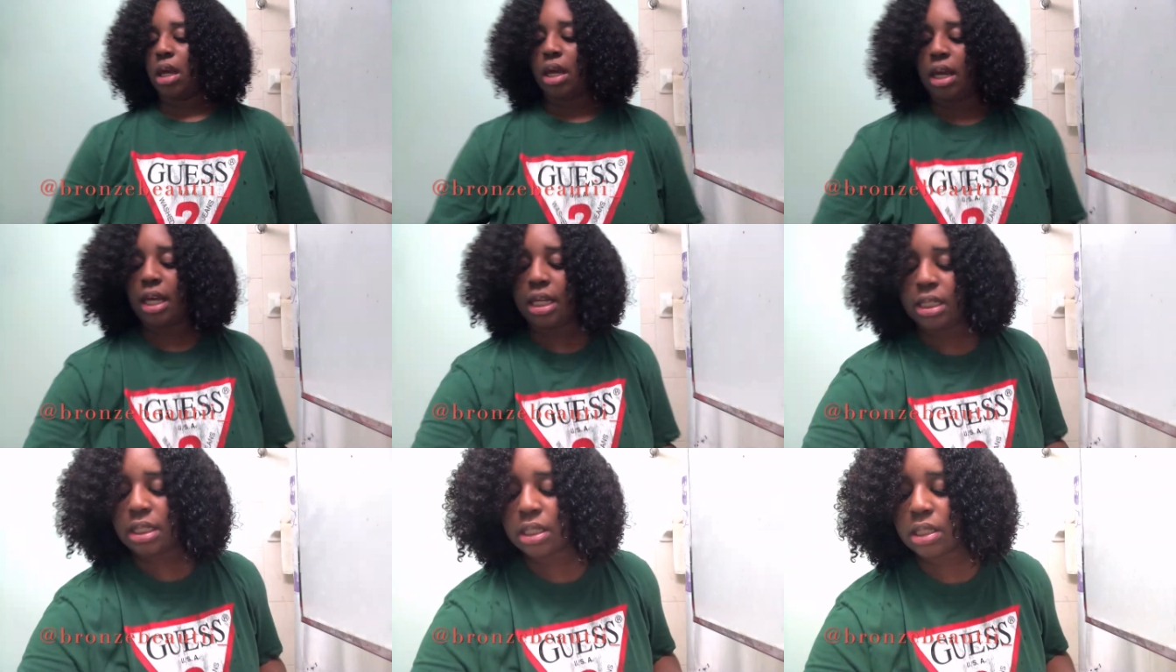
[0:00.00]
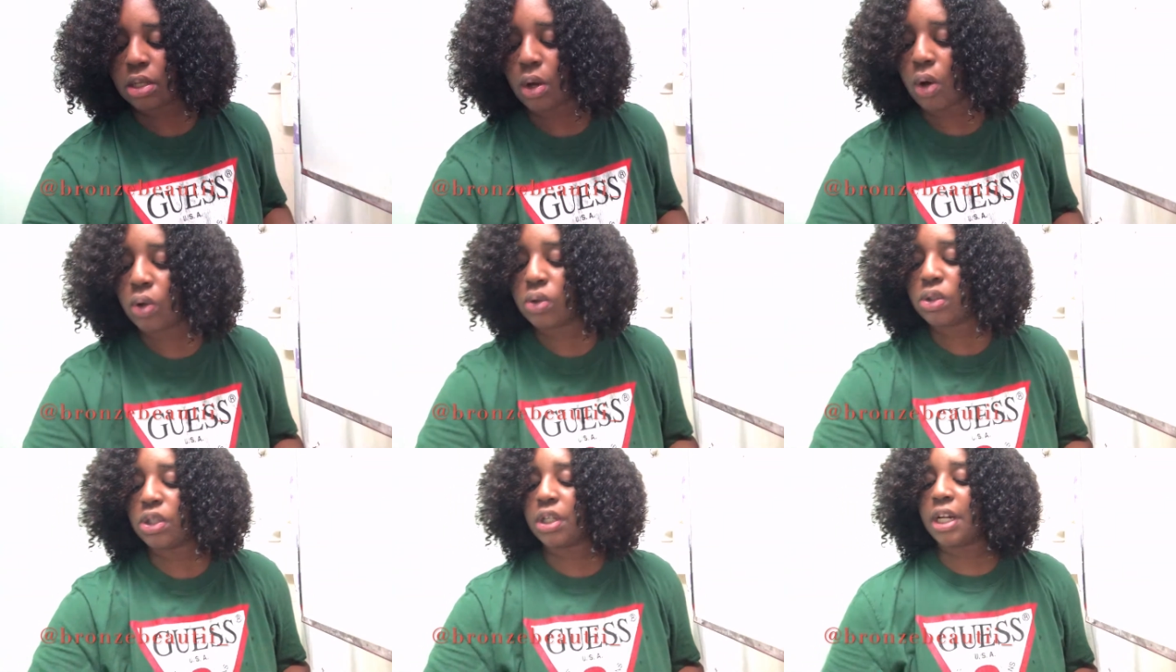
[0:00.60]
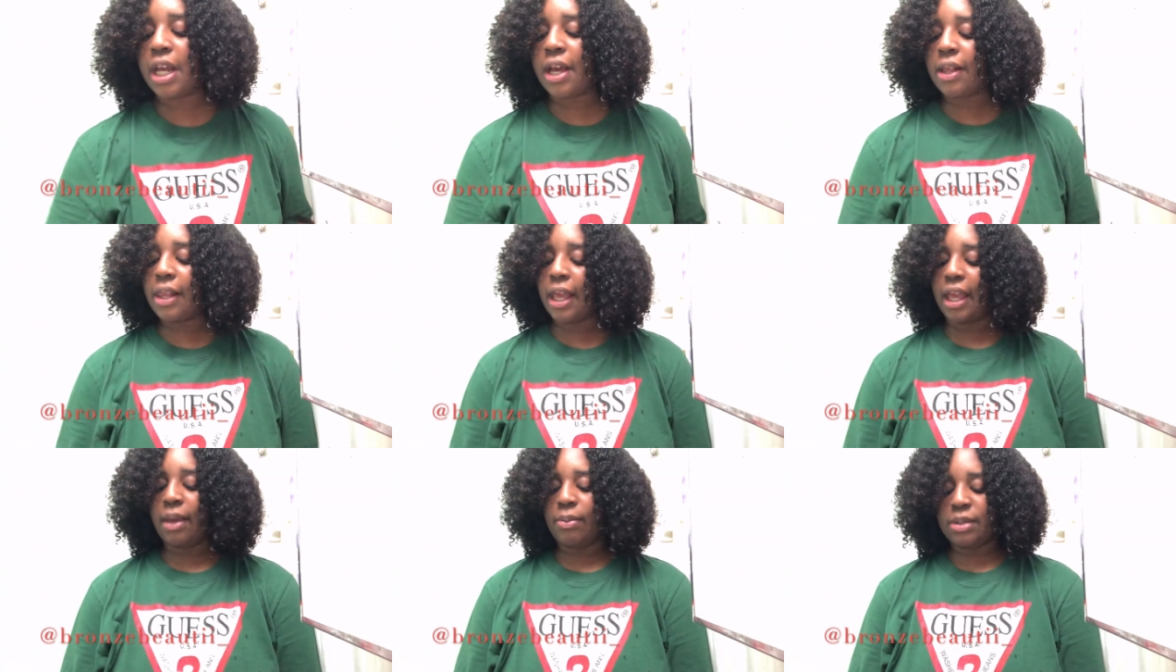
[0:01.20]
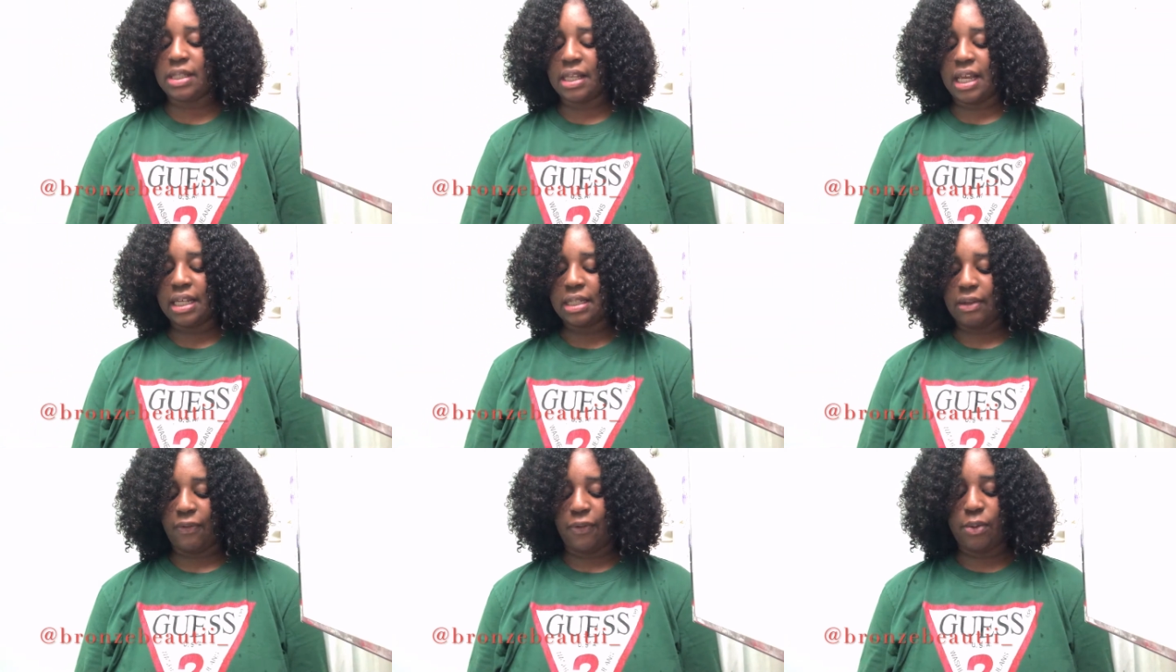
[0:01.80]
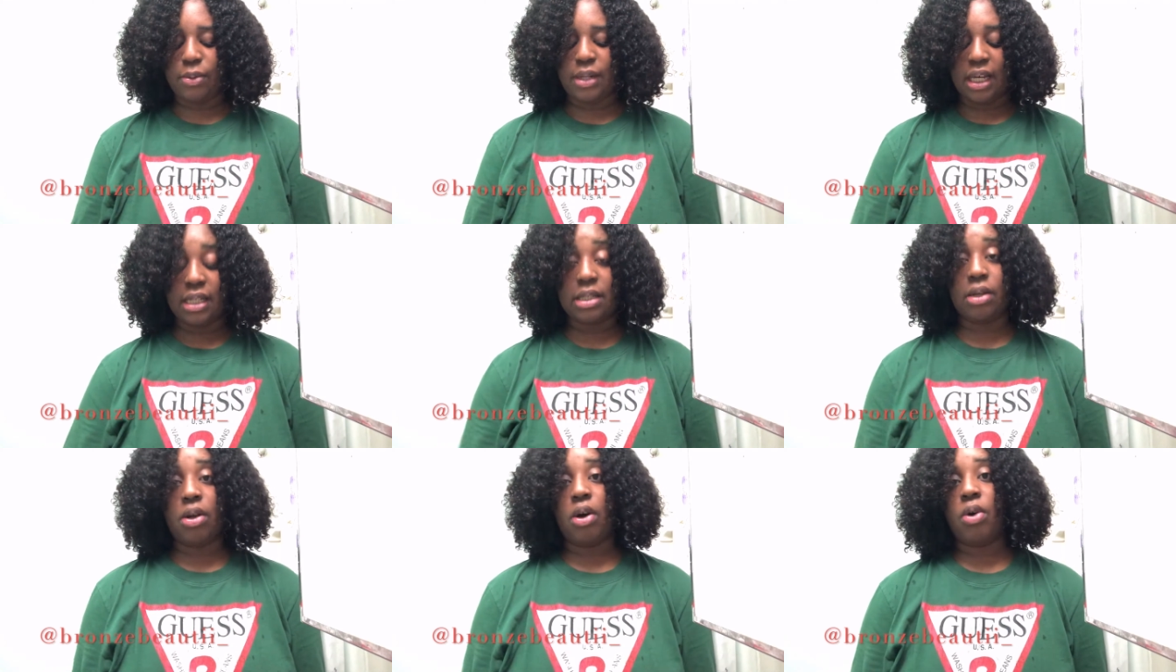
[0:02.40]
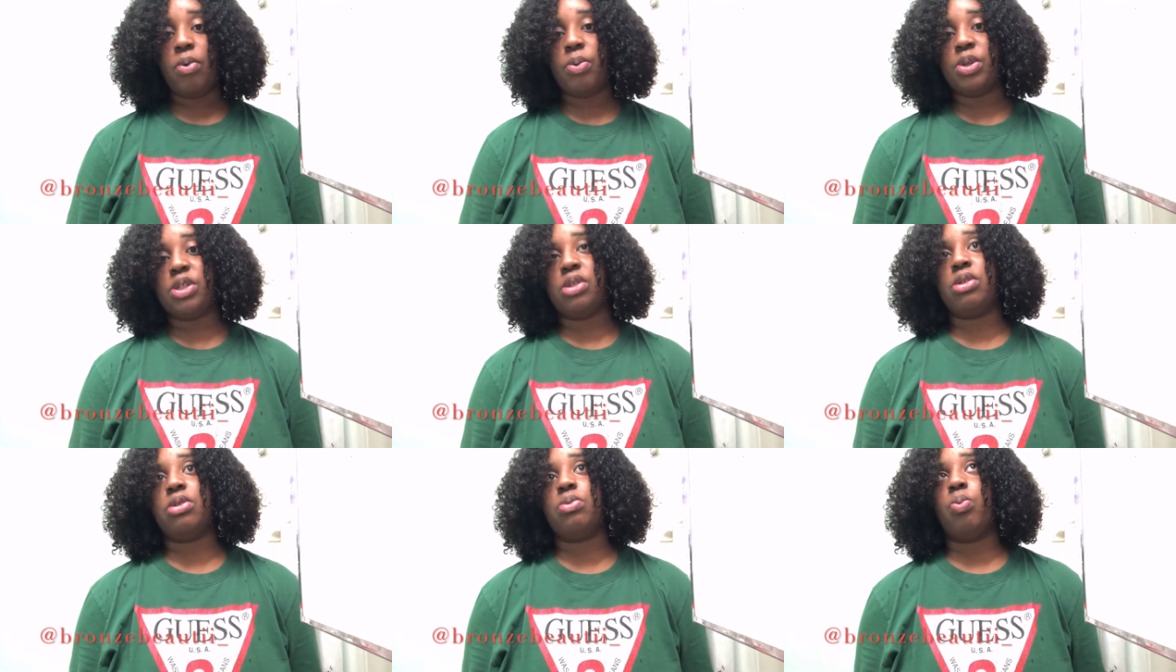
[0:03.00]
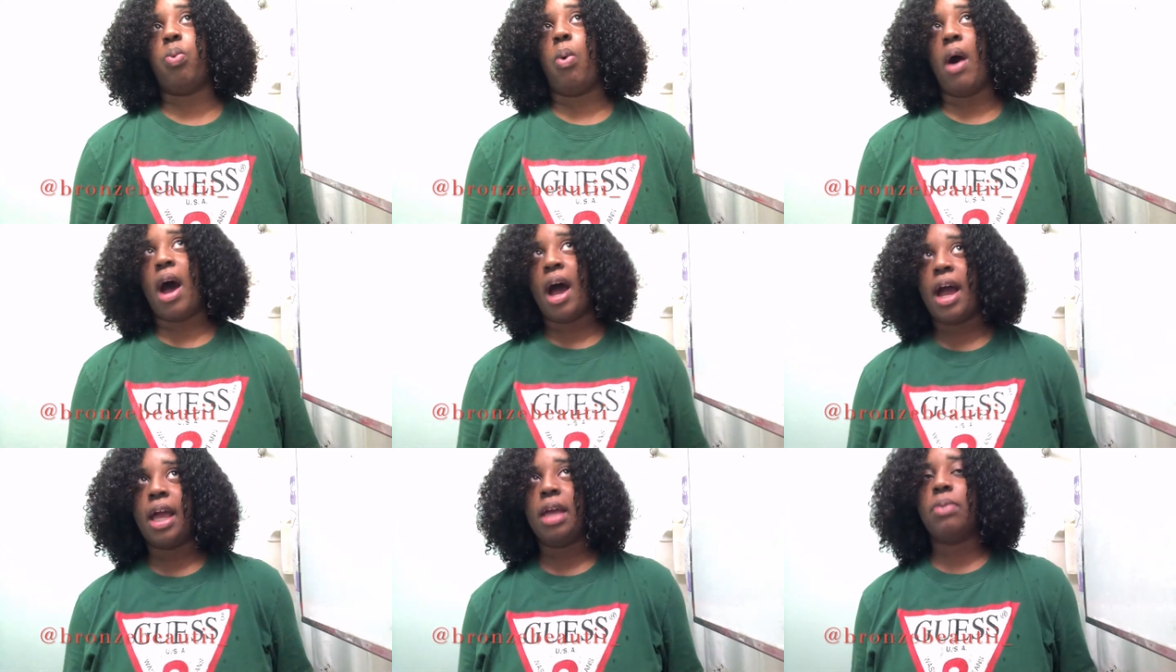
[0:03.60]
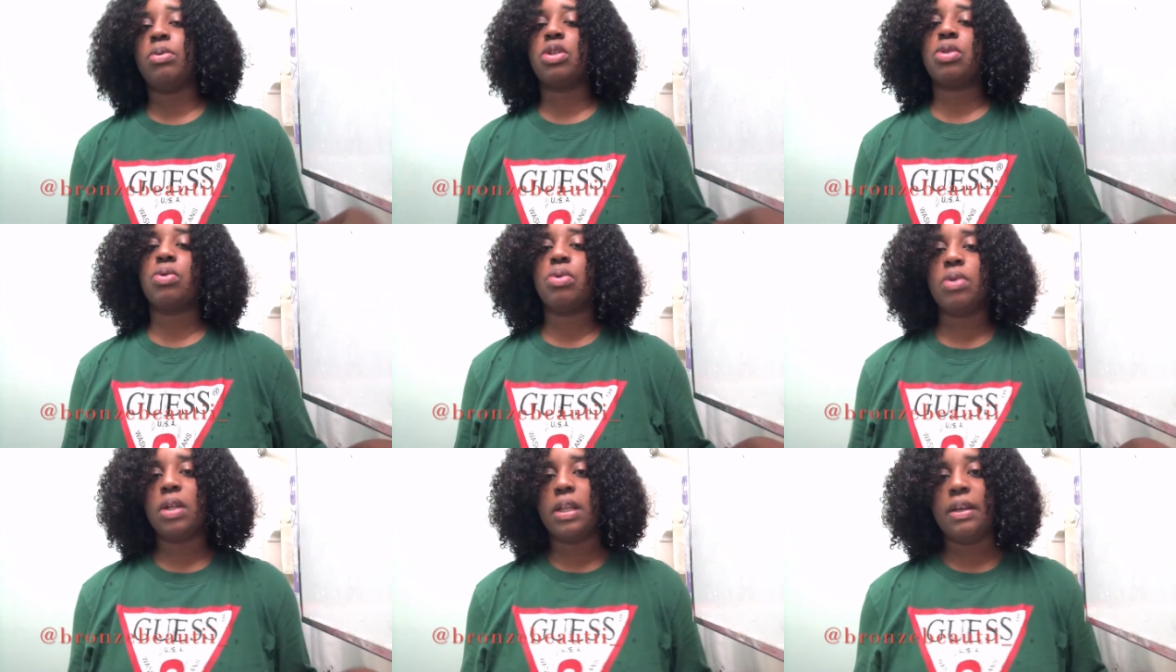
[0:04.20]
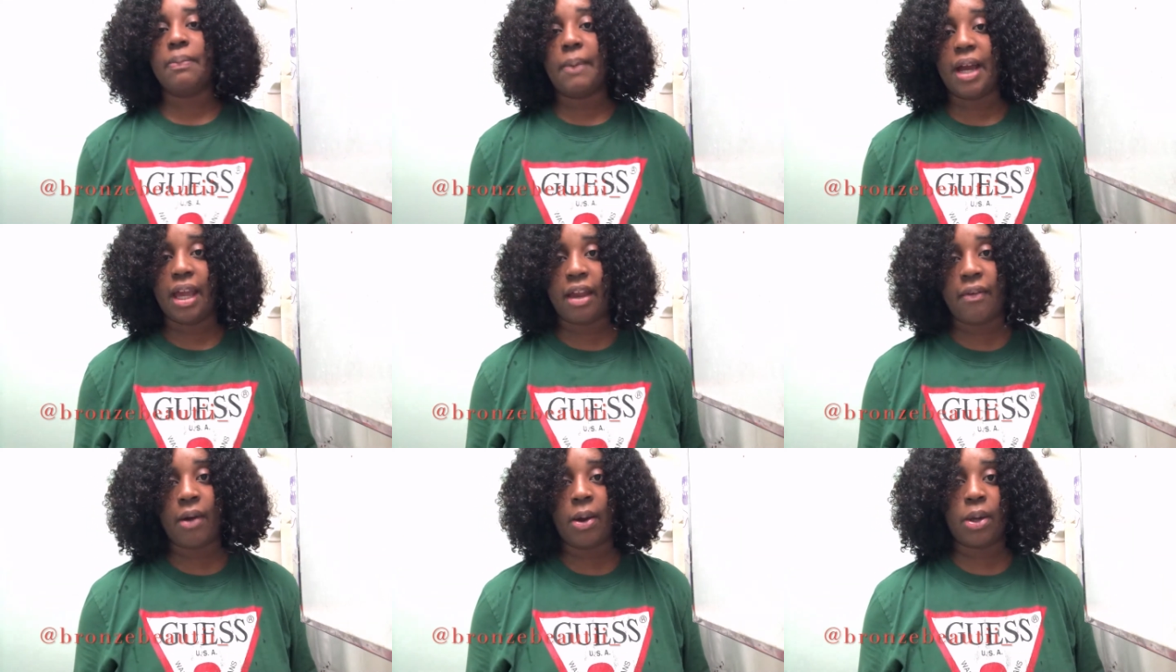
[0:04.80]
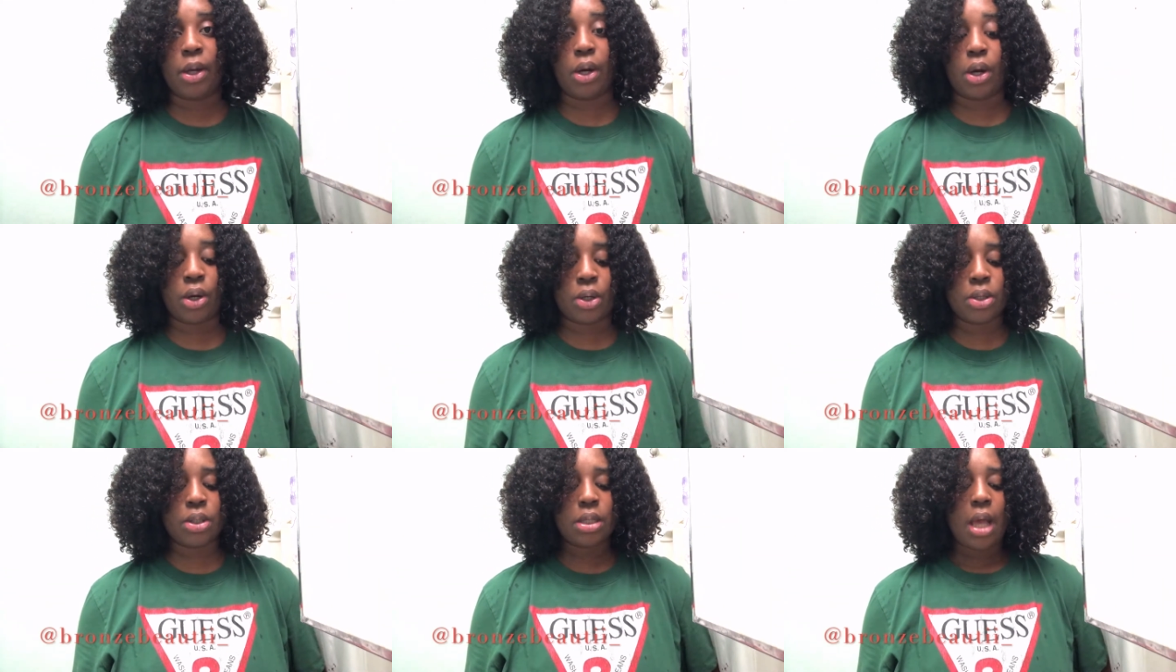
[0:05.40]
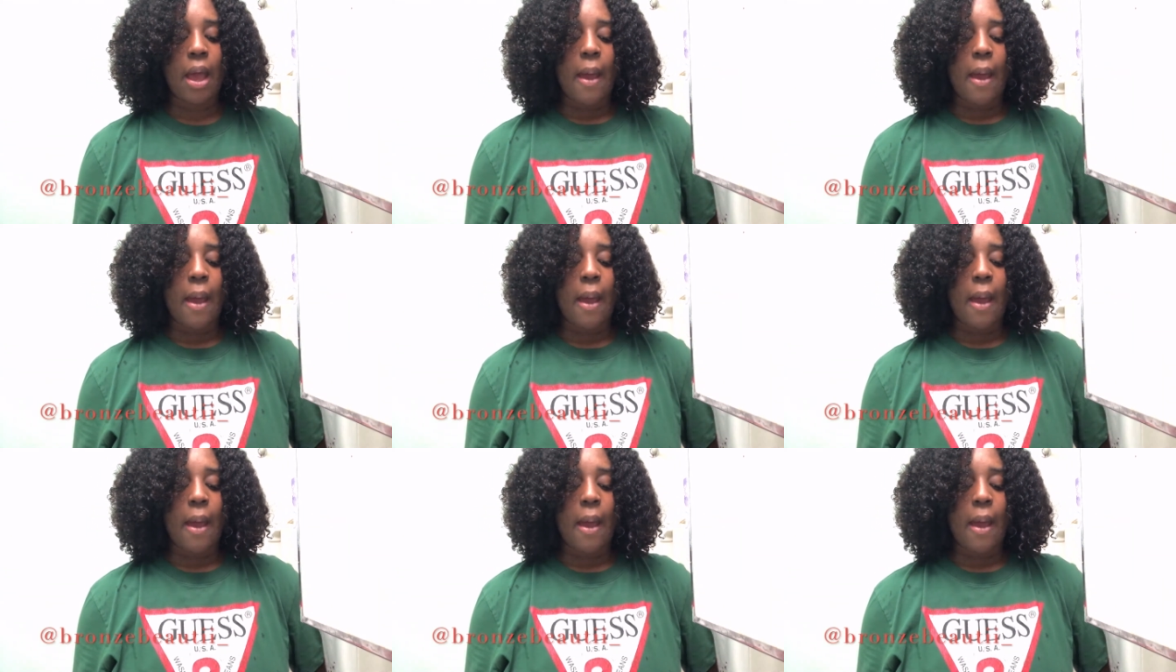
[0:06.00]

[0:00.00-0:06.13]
it's colder now. Like it was nice a few days ago, which is why it was cool to leave my hair out in curls.